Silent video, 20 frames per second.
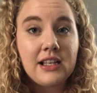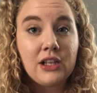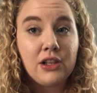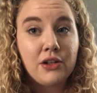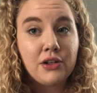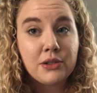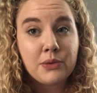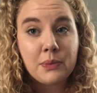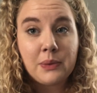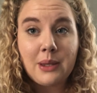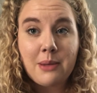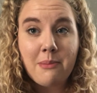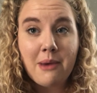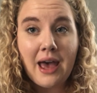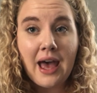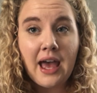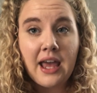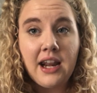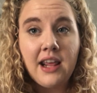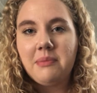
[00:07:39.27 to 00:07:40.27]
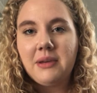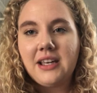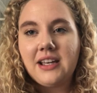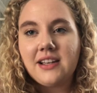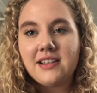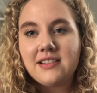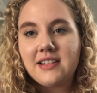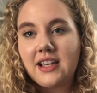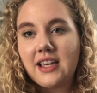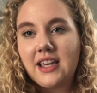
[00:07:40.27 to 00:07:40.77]
it looks really bad
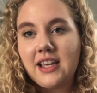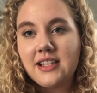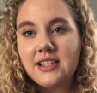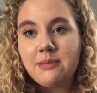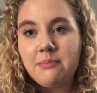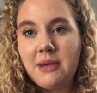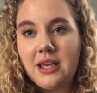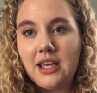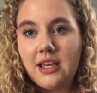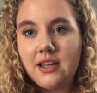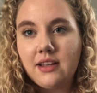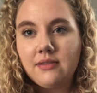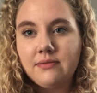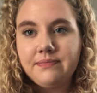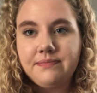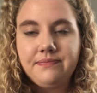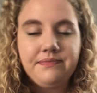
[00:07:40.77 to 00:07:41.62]
because I can't speak.